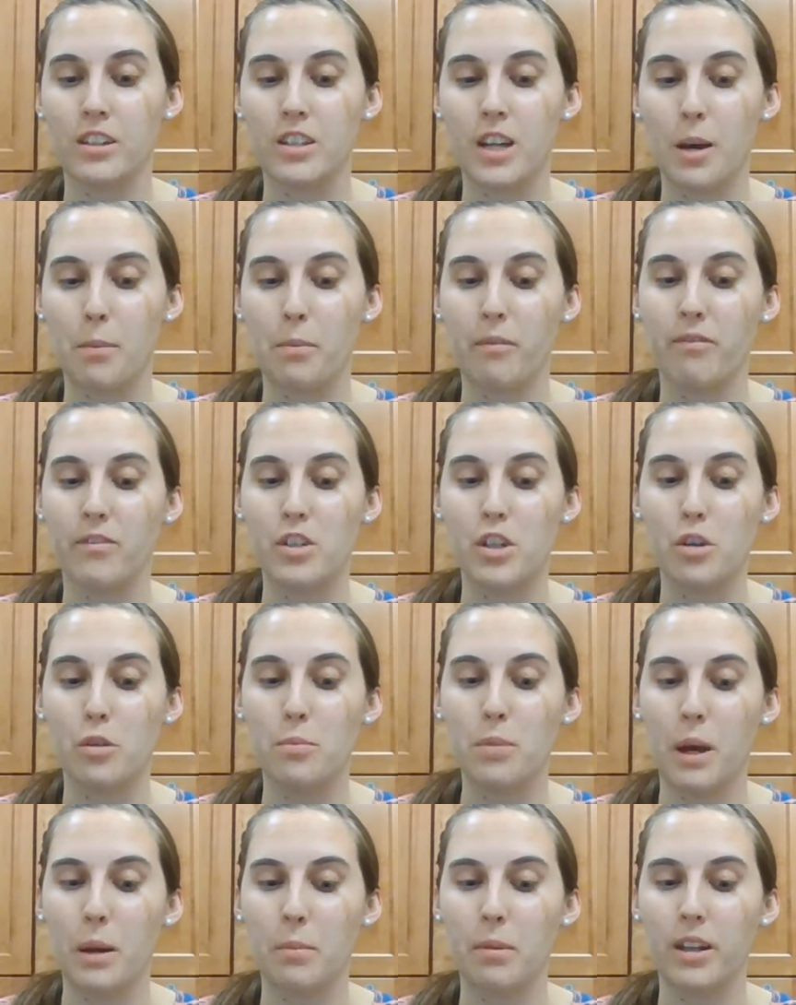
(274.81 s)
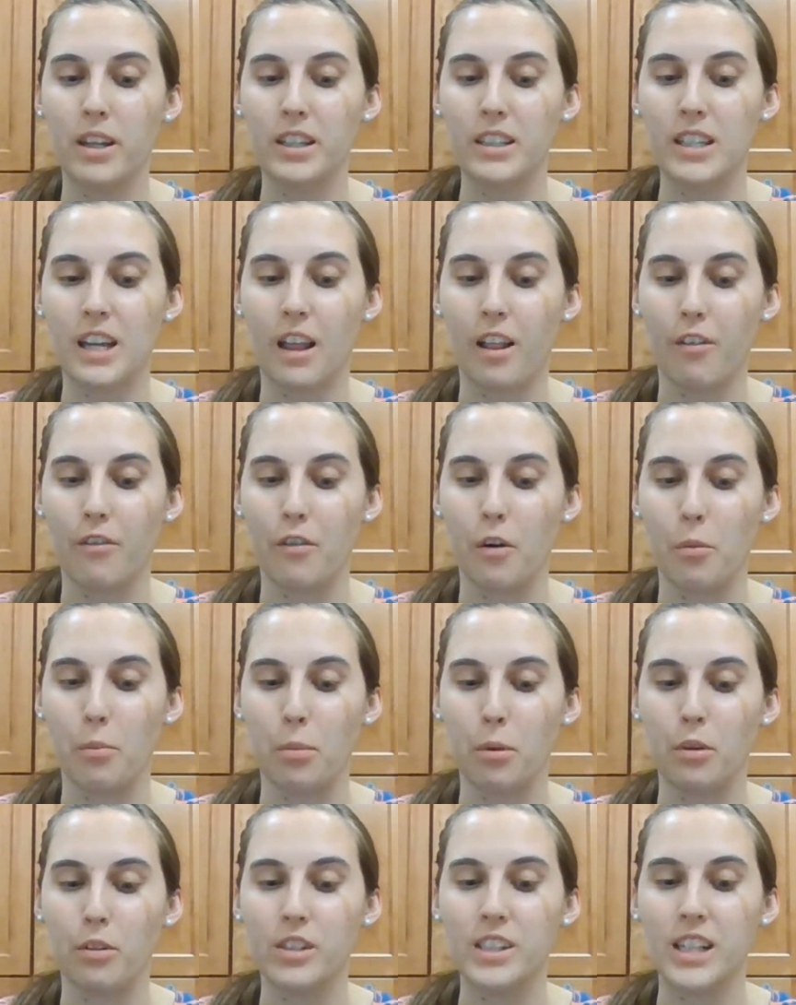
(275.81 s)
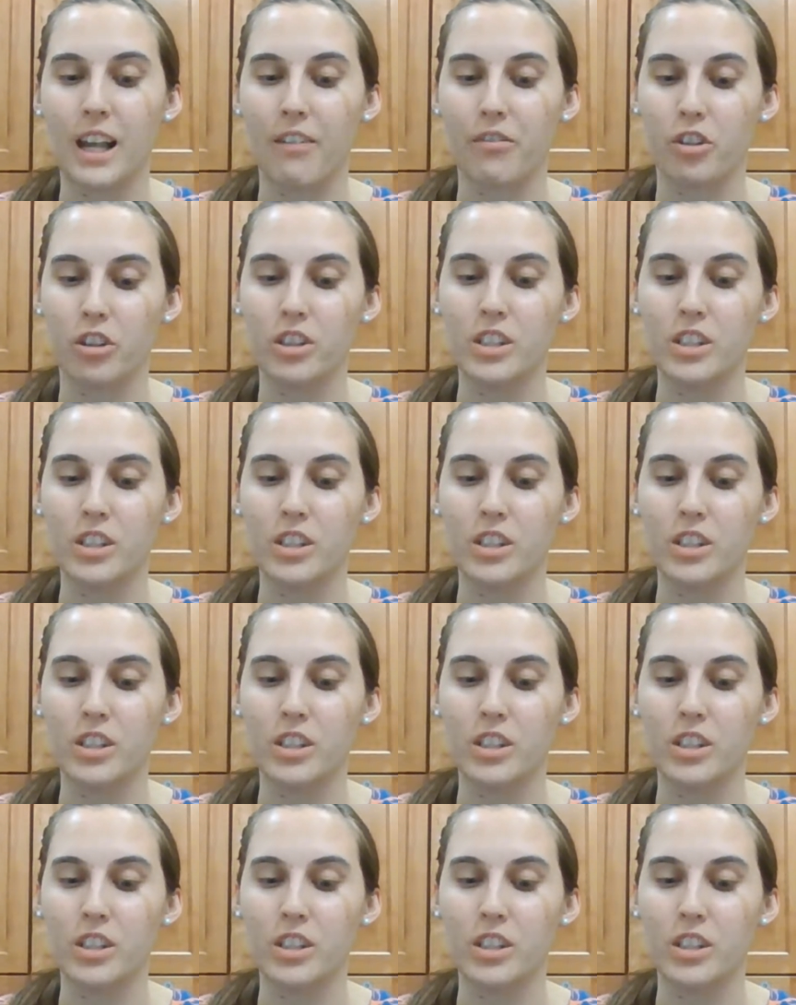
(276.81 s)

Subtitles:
top of two public telephone booths after